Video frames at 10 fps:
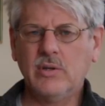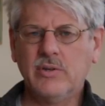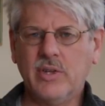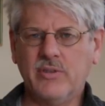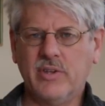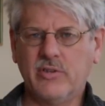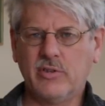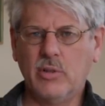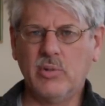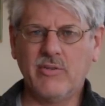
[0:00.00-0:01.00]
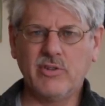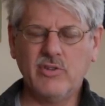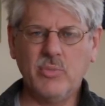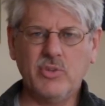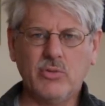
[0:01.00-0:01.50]
Celsius global average
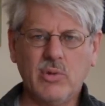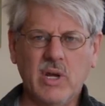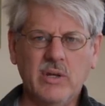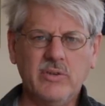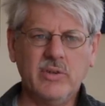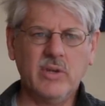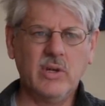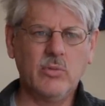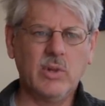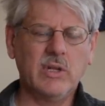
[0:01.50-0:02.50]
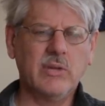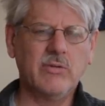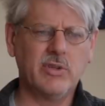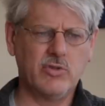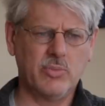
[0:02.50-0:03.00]
temperature rise in a
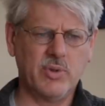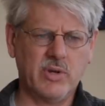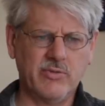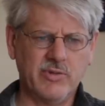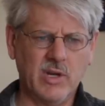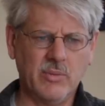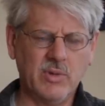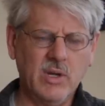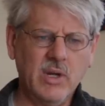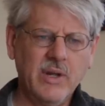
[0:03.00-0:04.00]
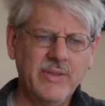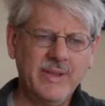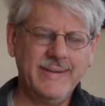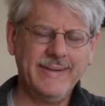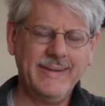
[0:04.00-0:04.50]
relatively short period of time.
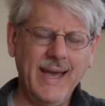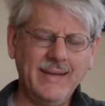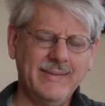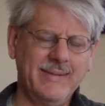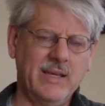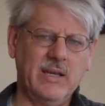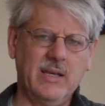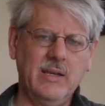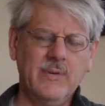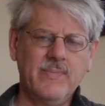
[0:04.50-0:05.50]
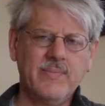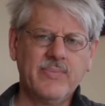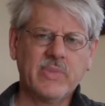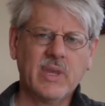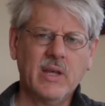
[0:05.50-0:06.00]
They did not say
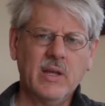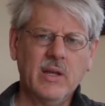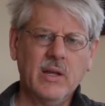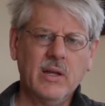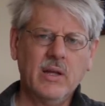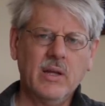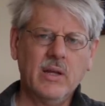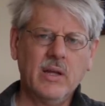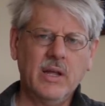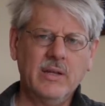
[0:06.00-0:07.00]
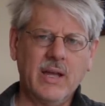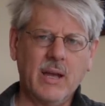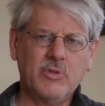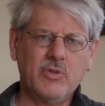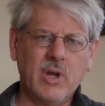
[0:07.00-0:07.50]
in the
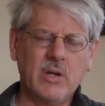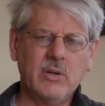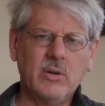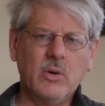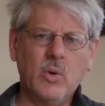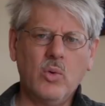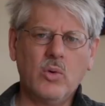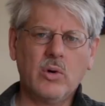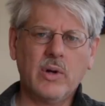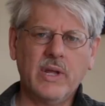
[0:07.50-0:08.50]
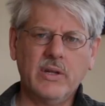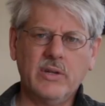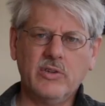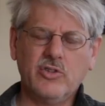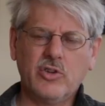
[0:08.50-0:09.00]
abstract or
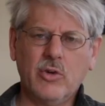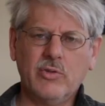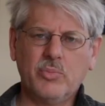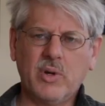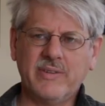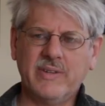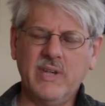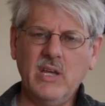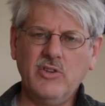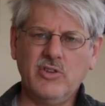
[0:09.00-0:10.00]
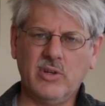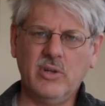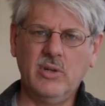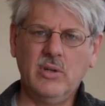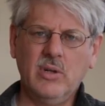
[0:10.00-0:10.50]
in Shakhova's
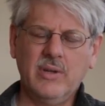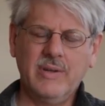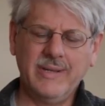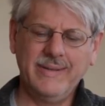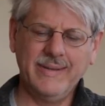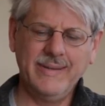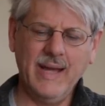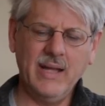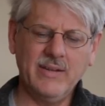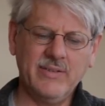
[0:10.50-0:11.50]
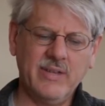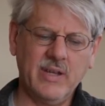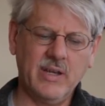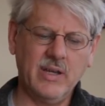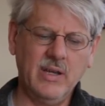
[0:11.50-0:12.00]
presentation, they did not
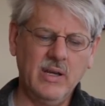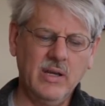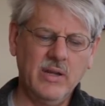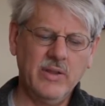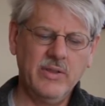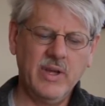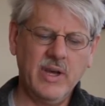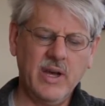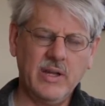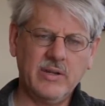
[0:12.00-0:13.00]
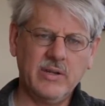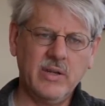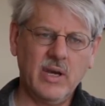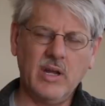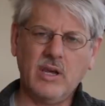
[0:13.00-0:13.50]
say that
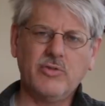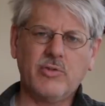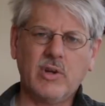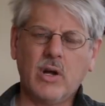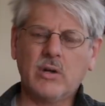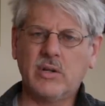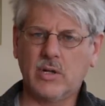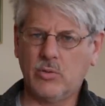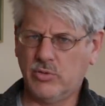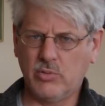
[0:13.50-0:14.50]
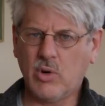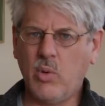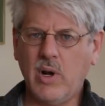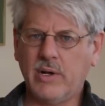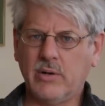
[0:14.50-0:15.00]
an ice-free Arctic was
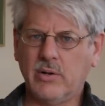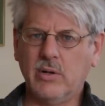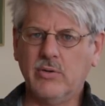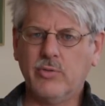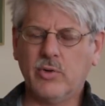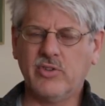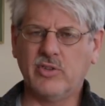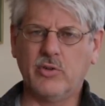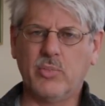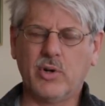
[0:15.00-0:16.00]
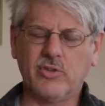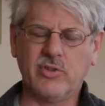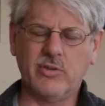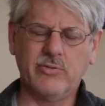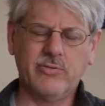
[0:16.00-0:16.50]
required for such a
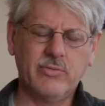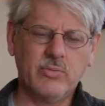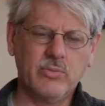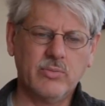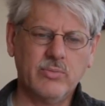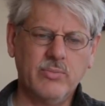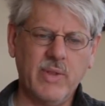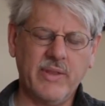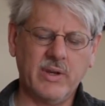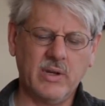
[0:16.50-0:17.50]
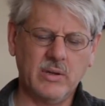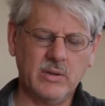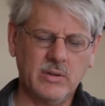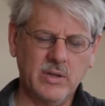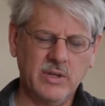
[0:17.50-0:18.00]
burst of methane.
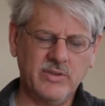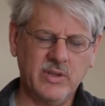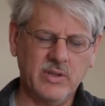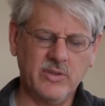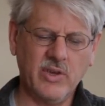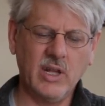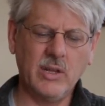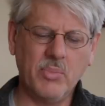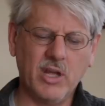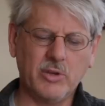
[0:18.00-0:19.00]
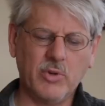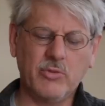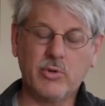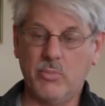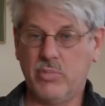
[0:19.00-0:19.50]
They said it's highly possible
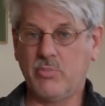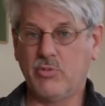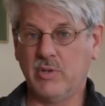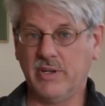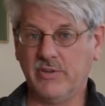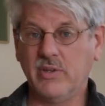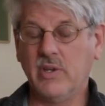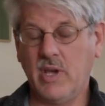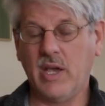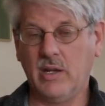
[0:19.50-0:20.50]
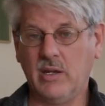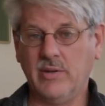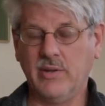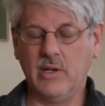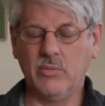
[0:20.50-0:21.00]
for abrupt release at any
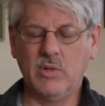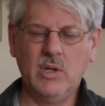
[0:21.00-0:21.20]
time.